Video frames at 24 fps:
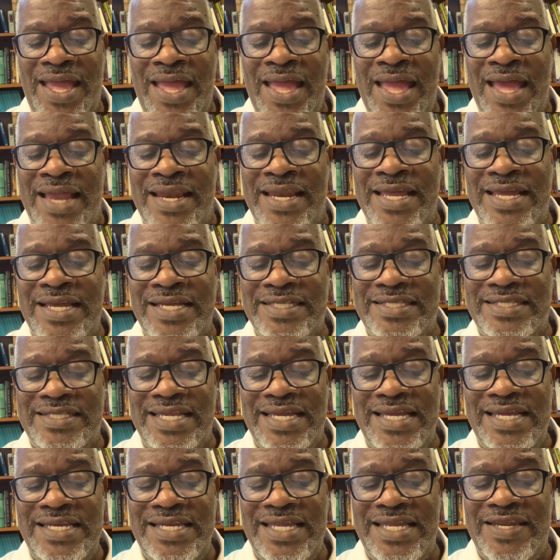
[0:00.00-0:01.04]
and he has
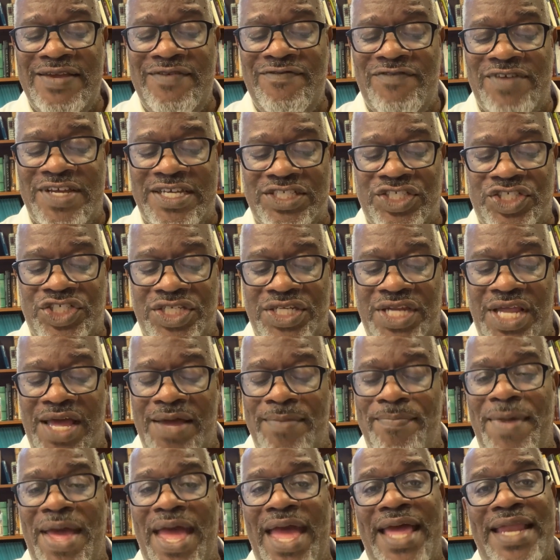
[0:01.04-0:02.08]
seen in a vision a
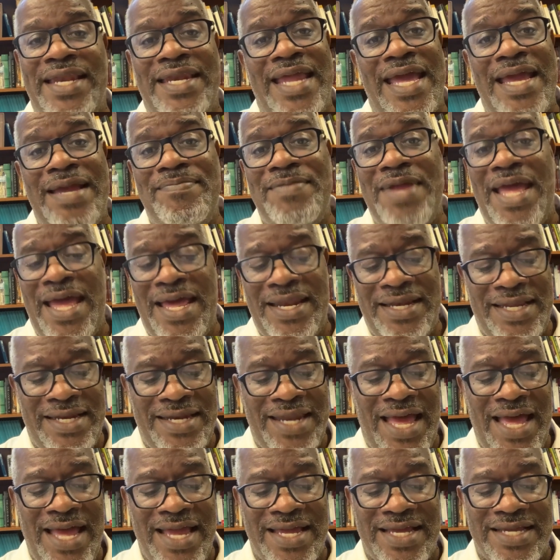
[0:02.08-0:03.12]
man named
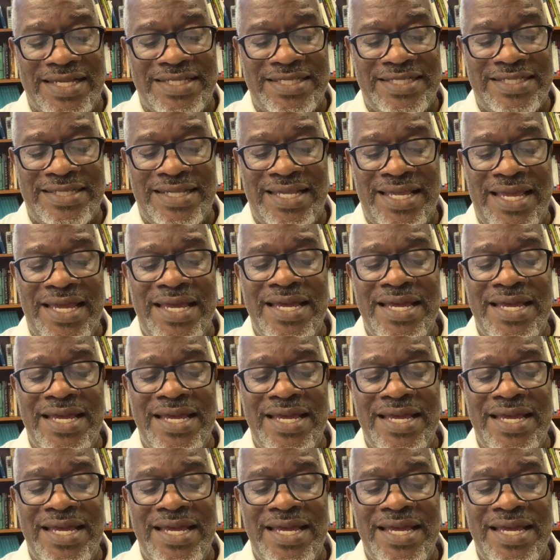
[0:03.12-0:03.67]
Ananias